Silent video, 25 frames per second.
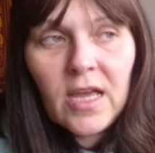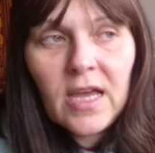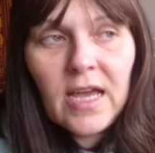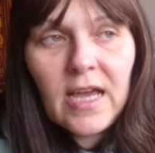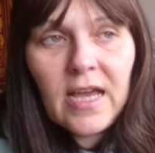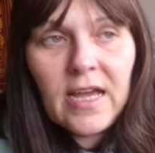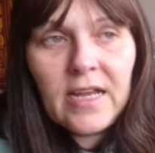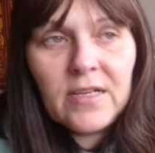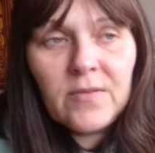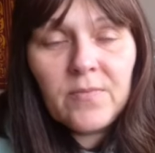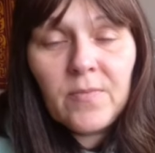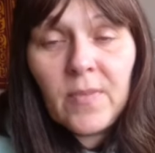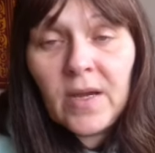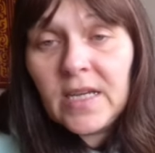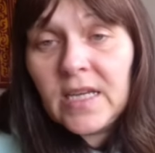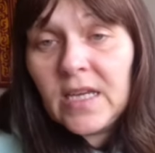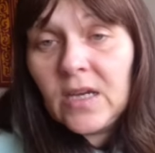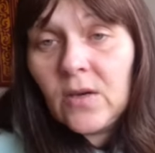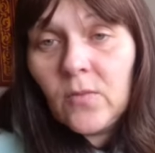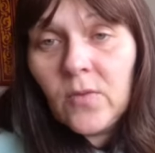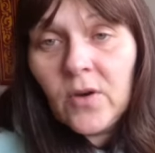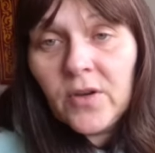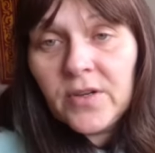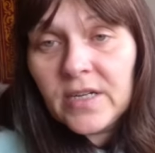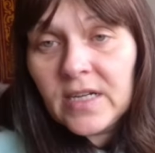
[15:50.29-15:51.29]
and
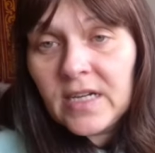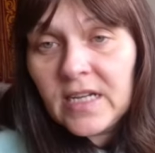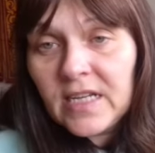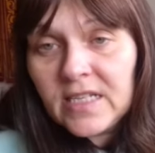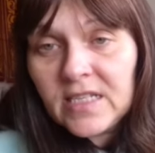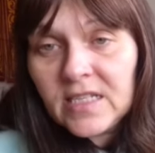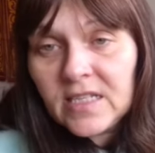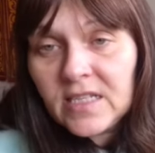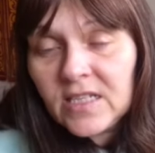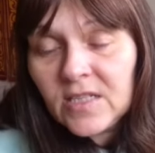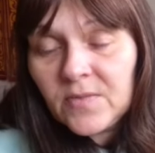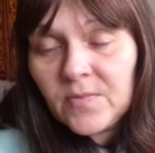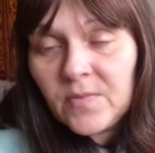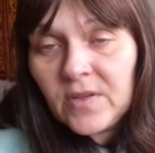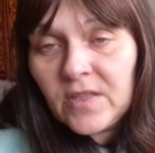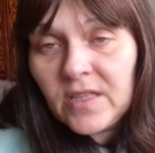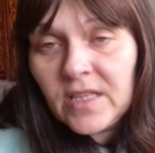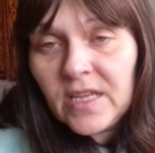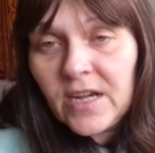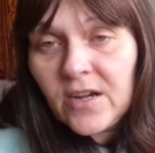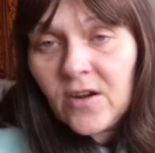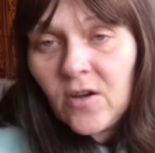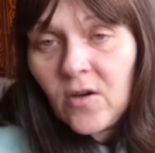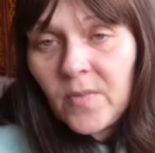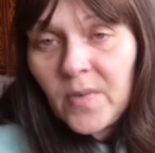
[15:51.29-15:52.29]
making want lists, but
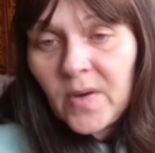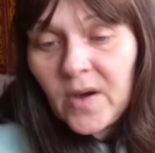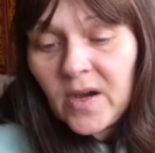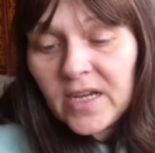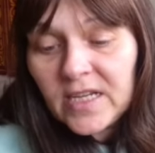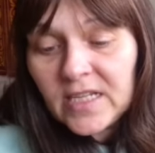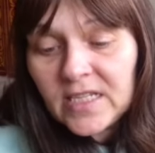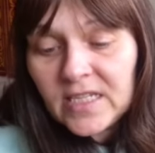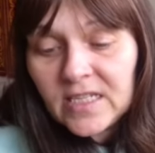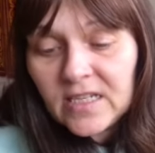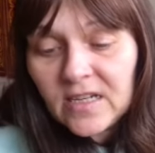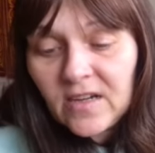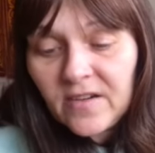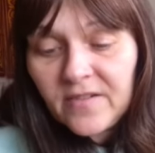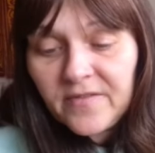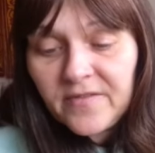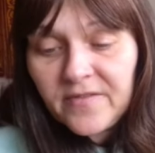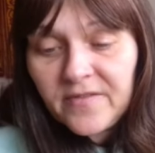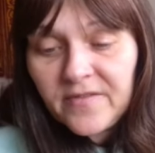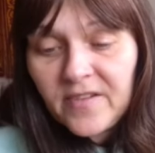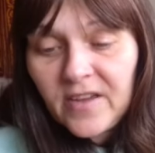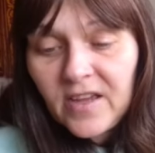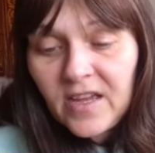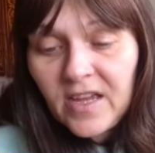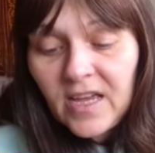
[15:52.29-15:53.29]
they're not buying stuff.
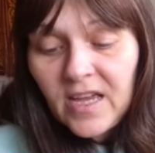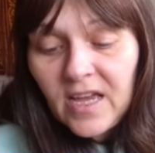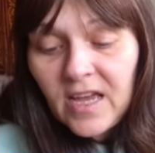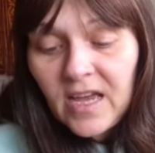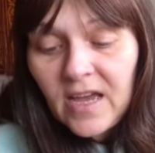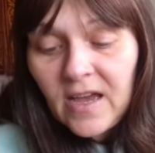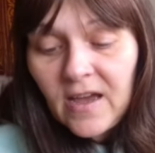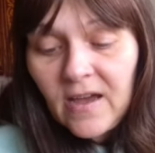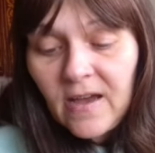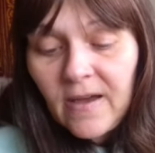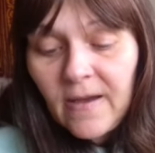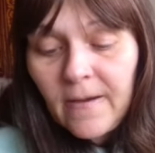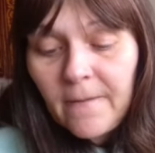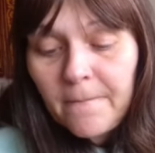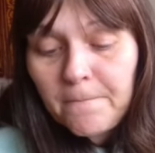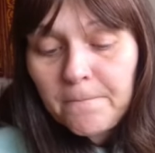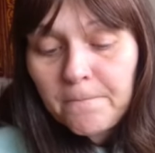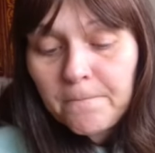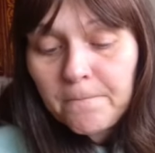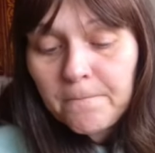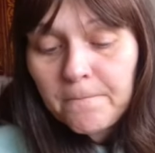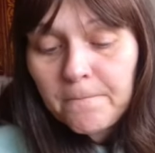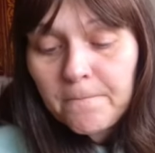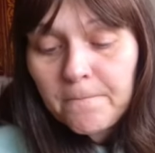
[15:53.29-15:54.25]
Um,